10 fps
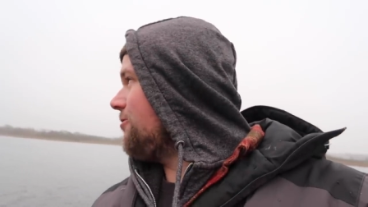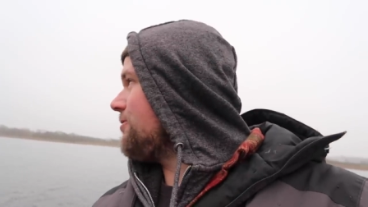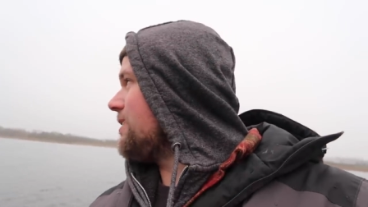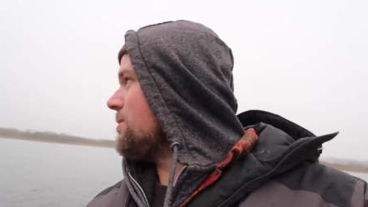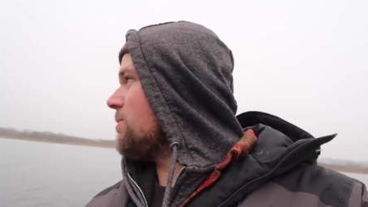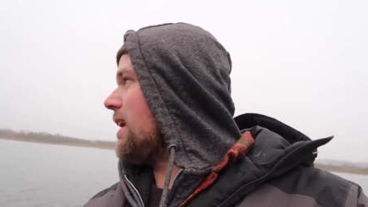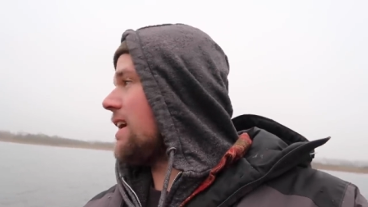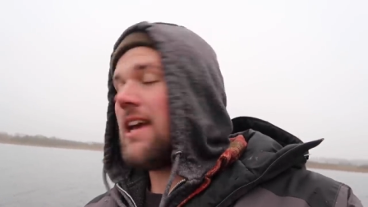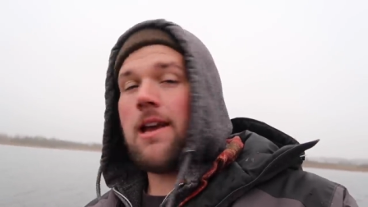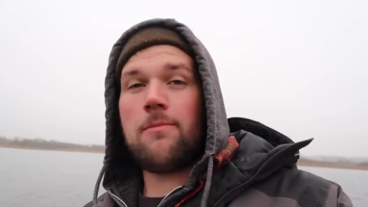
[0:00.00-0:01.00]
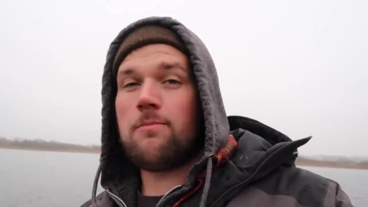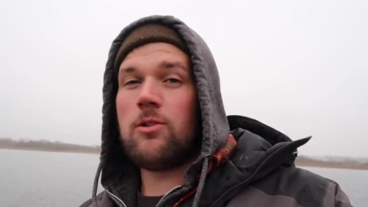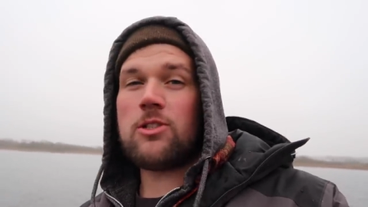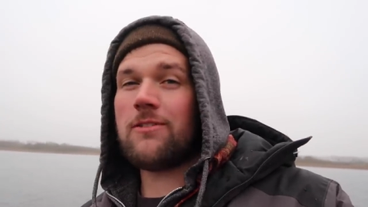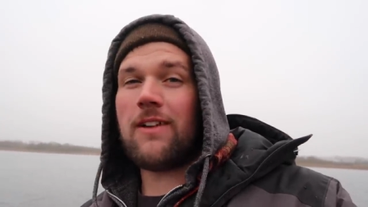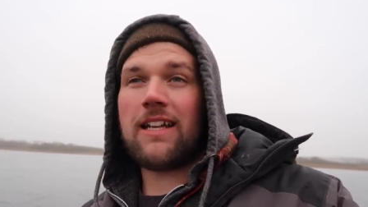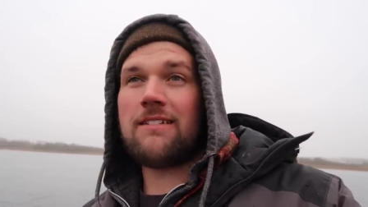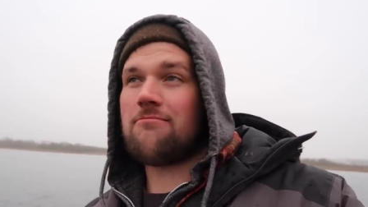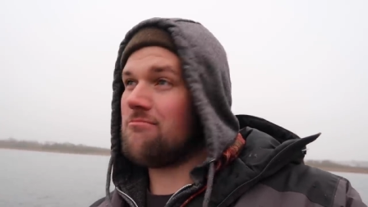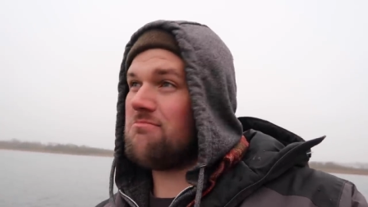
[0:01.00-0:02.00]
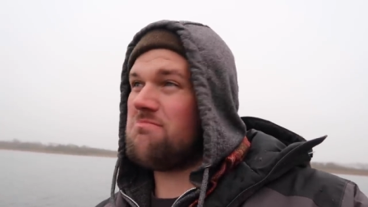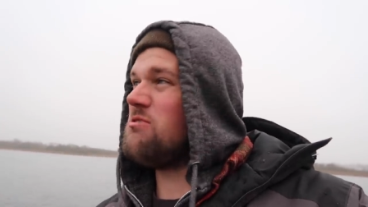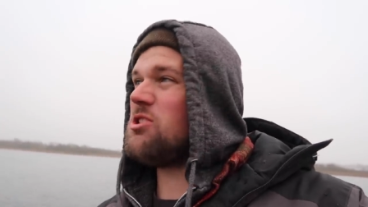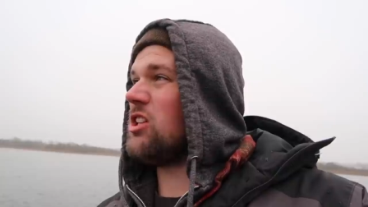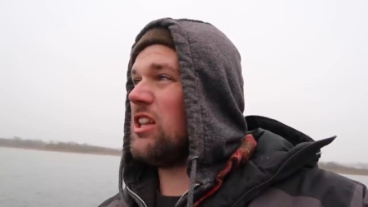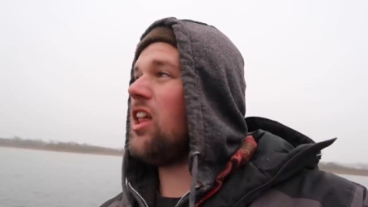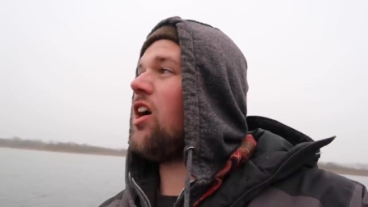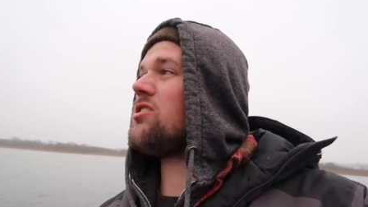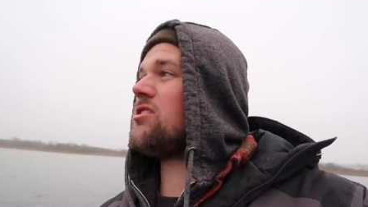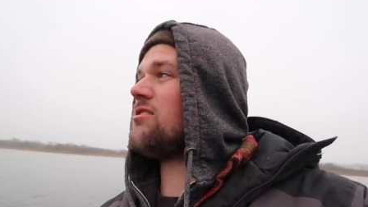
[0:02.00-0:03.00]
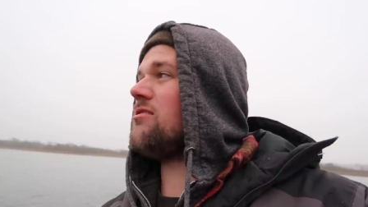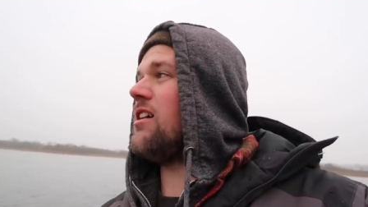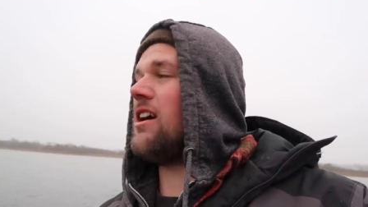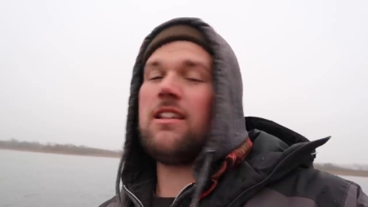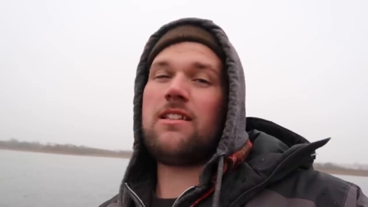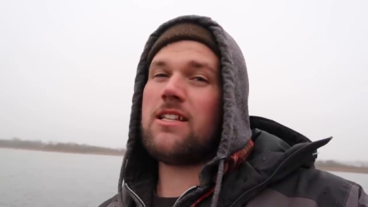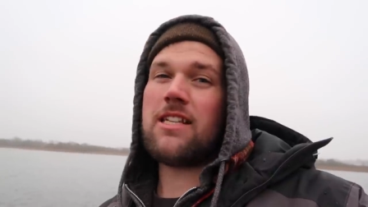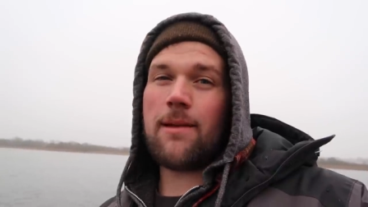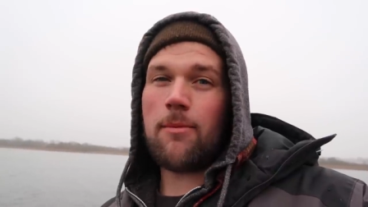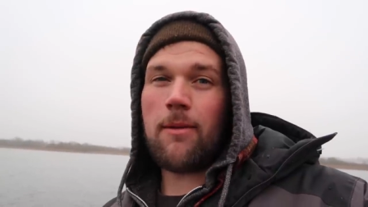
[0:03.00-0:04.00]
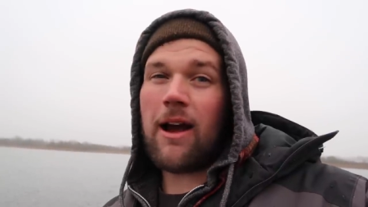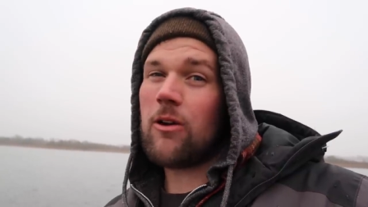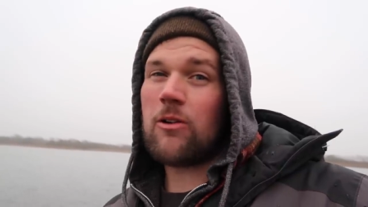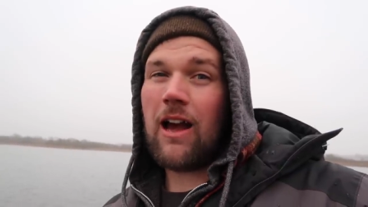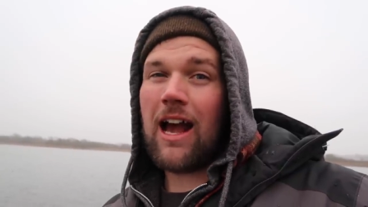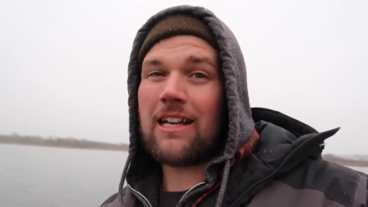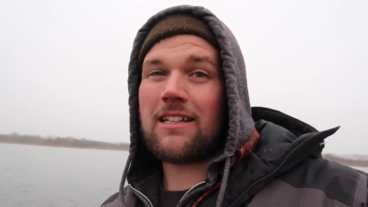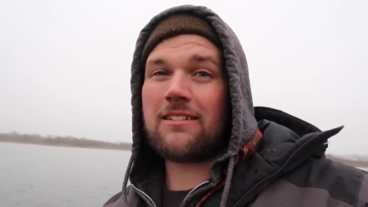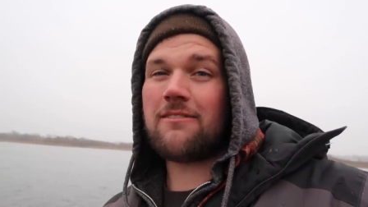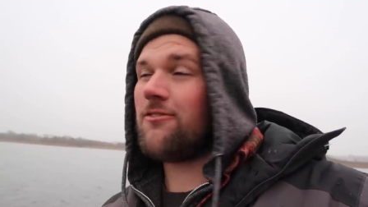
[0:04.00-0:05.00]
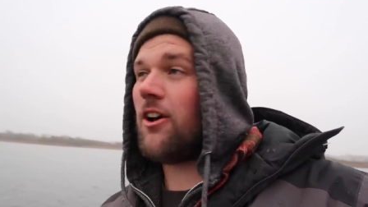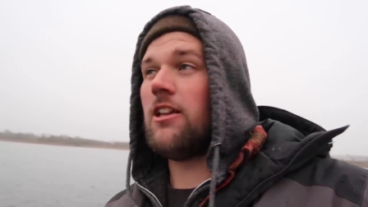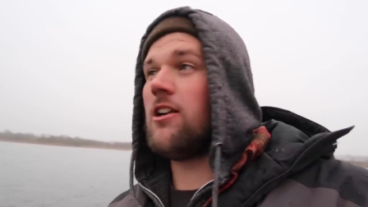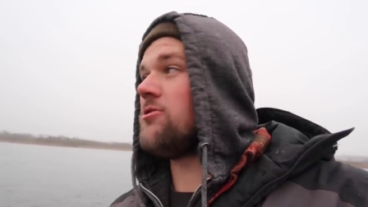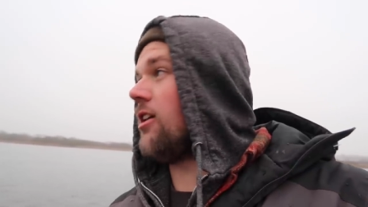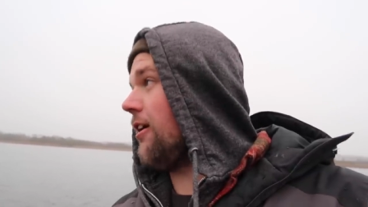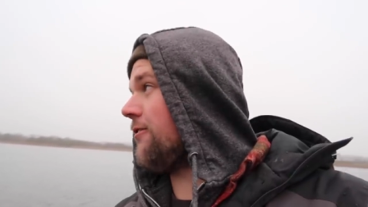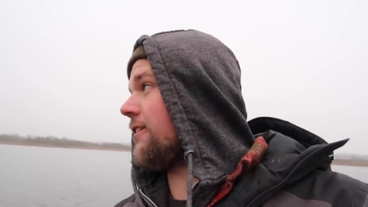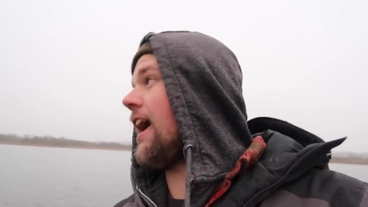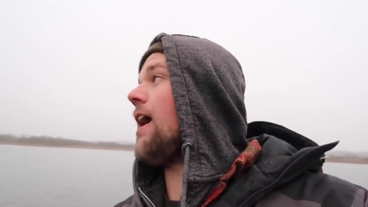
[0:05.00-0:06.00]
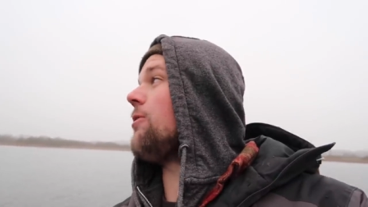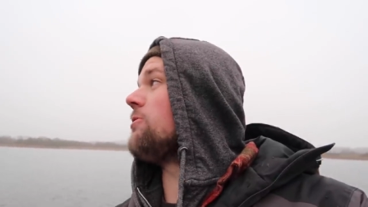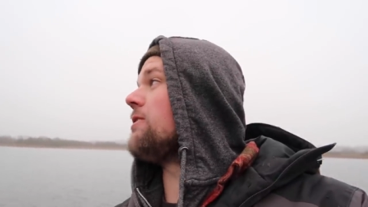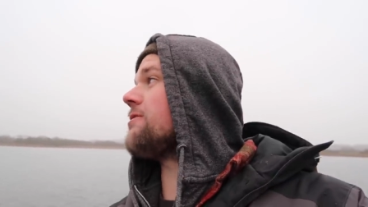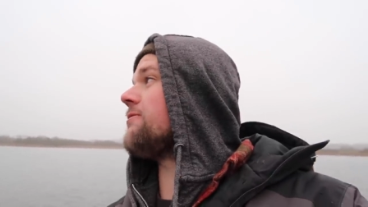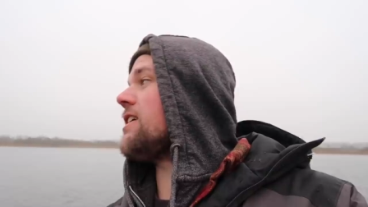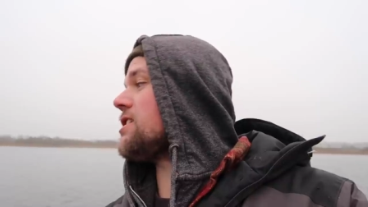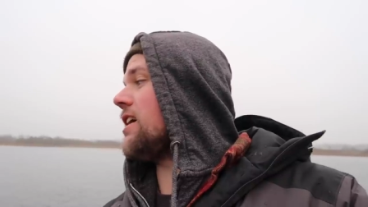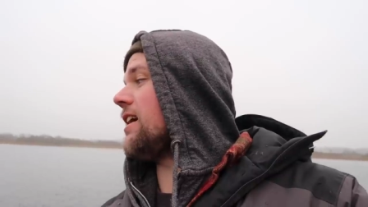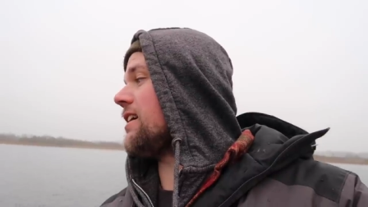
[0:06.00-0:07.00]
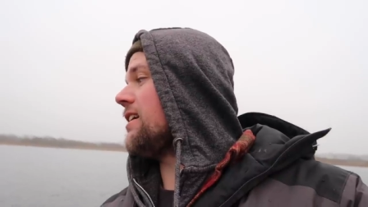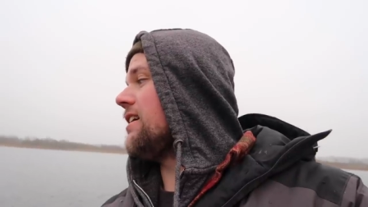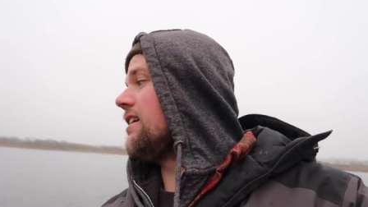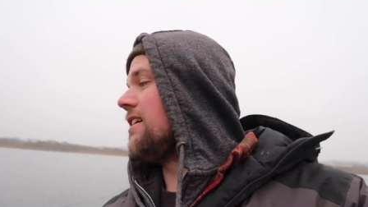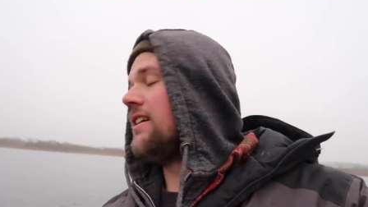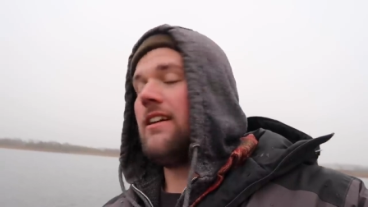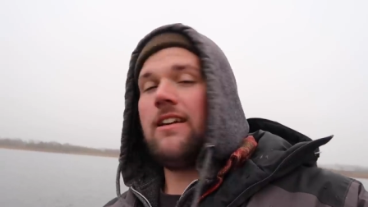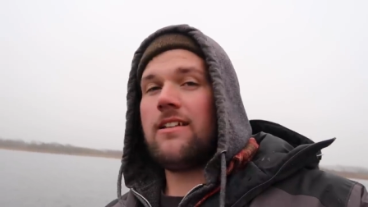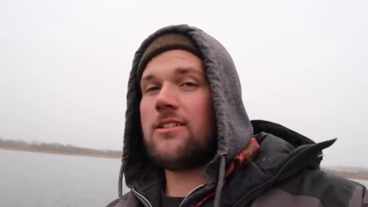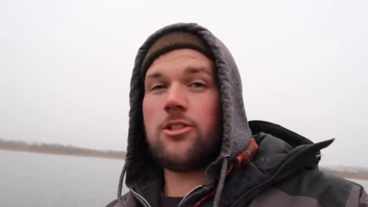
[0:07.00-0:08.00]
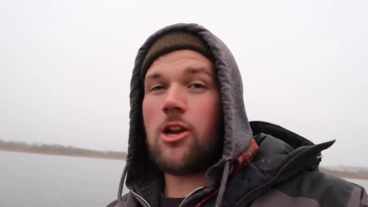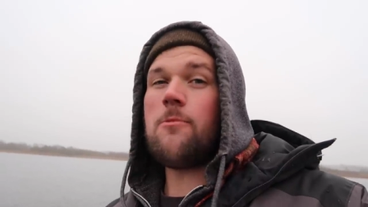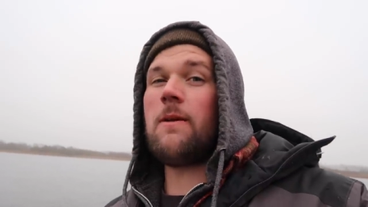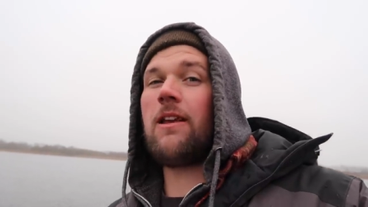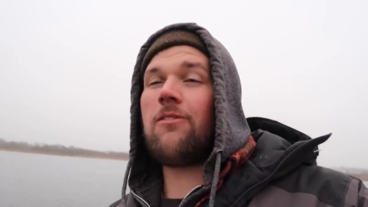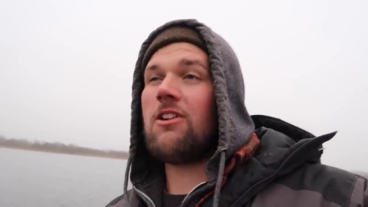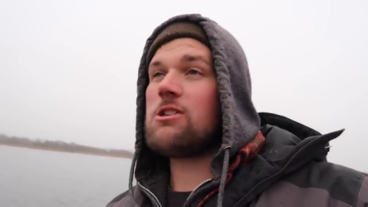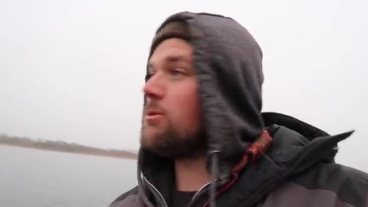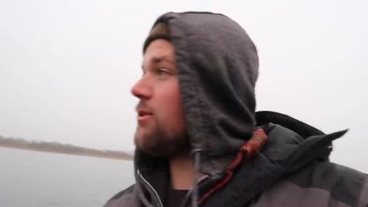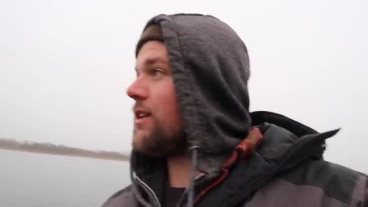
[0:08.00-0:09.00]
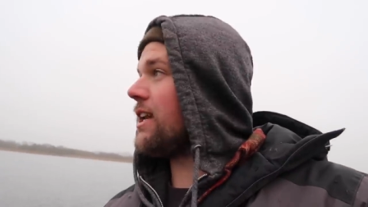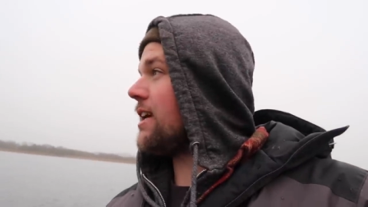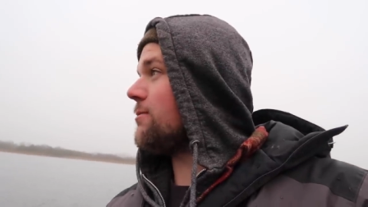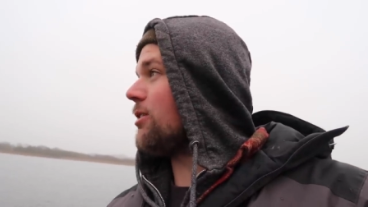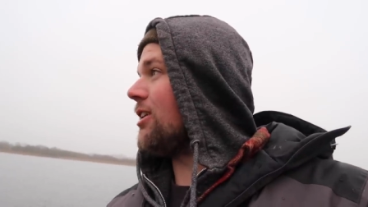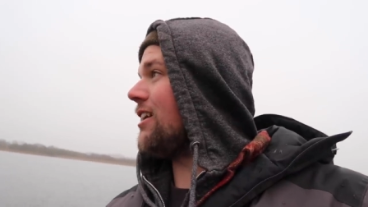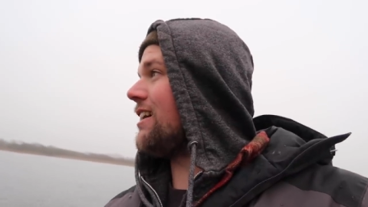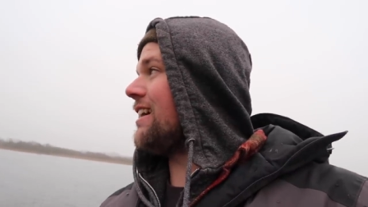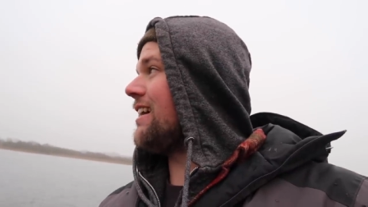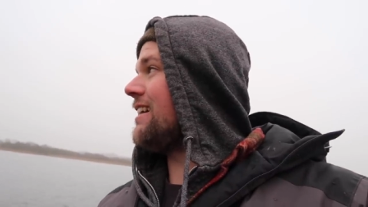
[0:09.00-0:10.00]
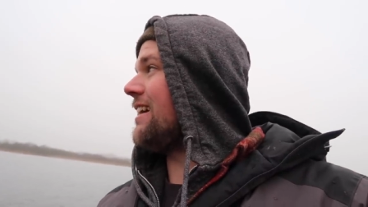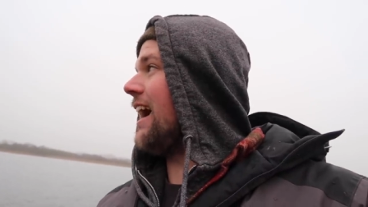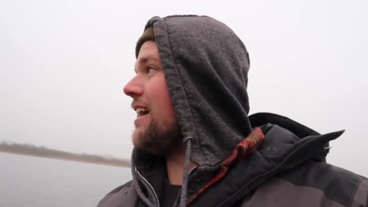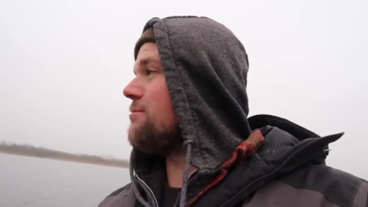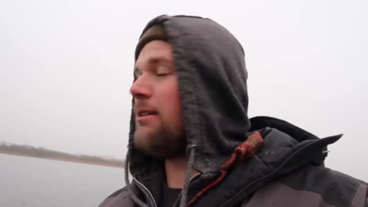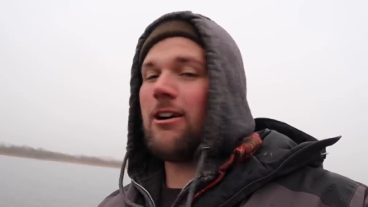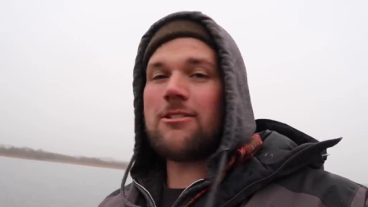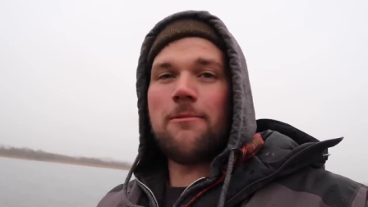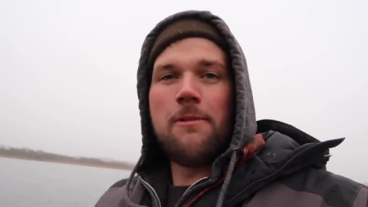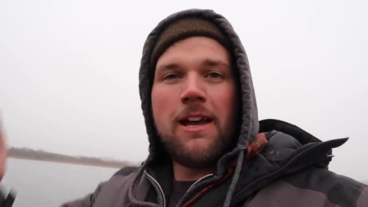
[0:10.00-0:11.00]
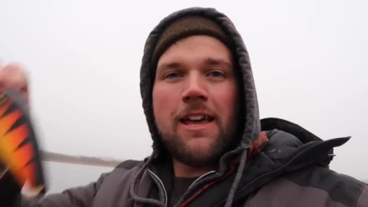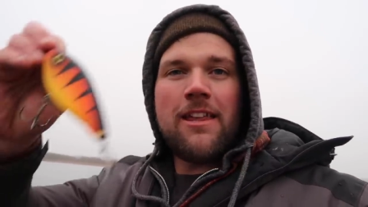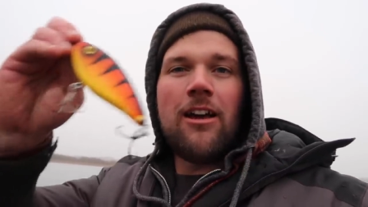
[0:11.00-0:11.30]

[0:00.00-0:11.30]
Fifteen pike, must have been, must have lost uh, the same amount, add follows off, countless fish, like so many fish moving. But yeah, it's been awesome.